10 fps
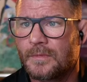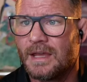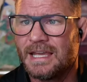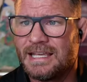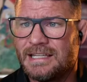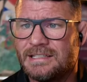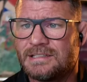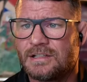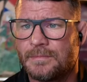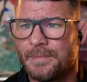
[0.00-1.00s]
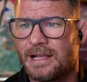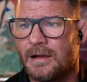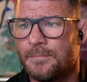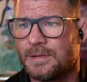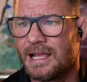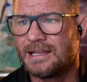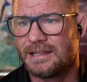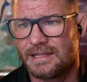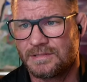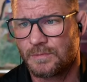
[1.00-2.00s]
He's been complaining
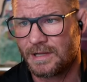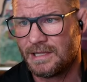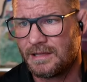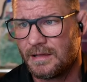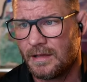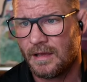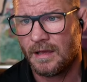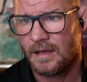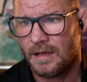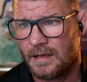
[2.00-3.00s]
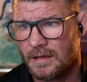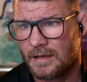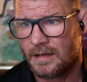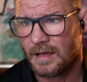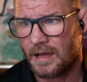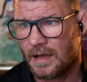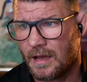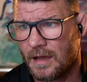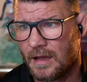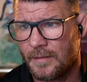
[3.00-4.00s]
this week
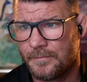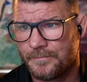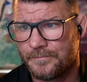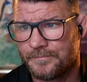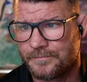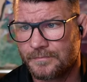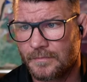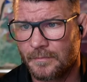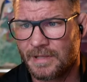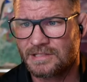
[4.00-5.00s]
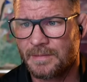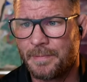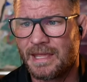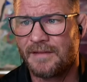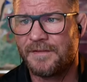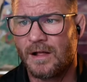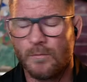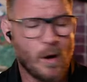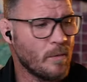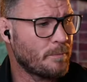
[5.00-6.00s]
uh, because the P F L
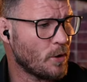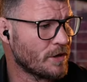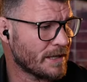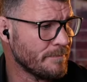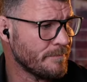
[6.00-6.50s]
won't book him